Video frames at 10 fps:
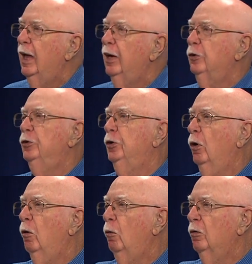that
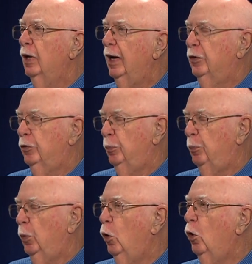show like
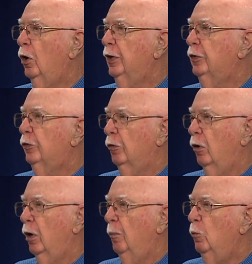sports
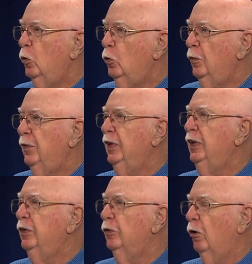or
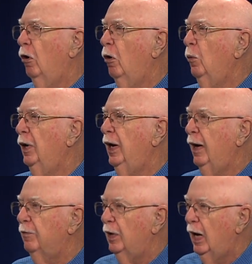movies or yeah.
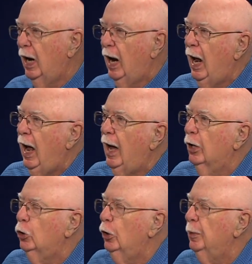whatever
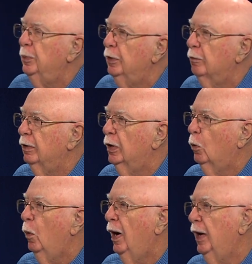are going to be
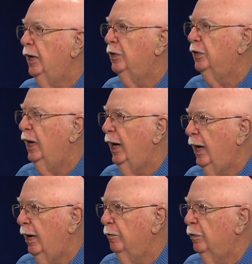required to
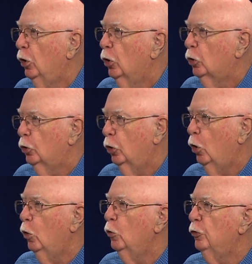have
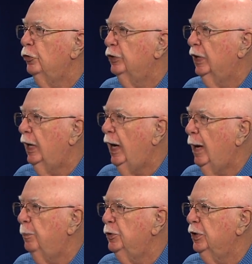closed
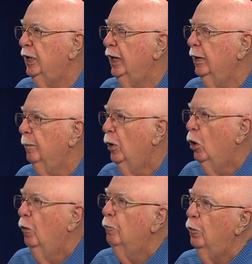captioning
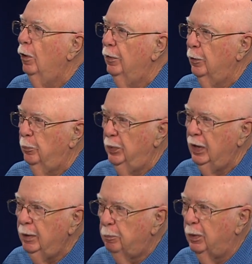for the
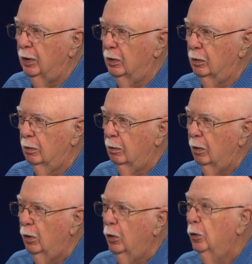people
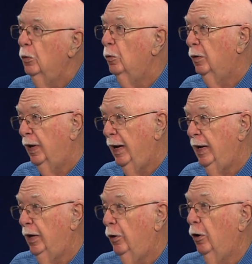who
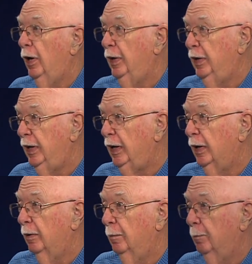cannot hear.